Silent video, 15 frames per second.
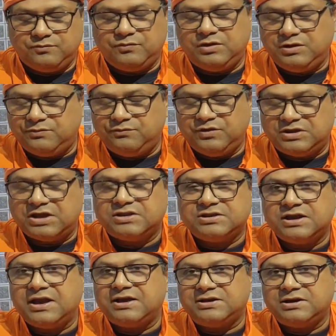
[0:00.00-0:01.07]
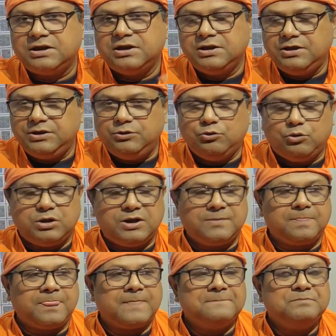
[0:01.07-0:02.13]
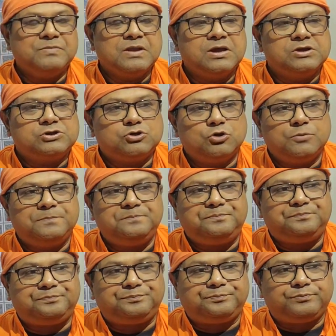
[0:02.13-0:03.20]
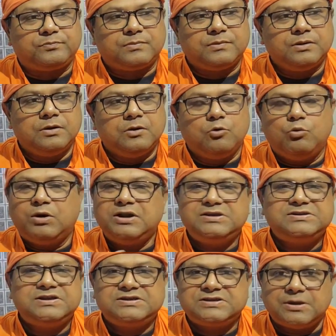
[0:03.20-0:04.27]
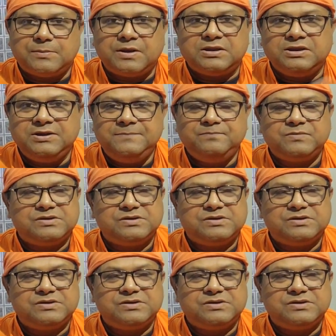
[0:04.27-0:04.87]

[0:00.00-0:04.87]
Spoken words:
in Vedanta and yoga. So what is this samadhi?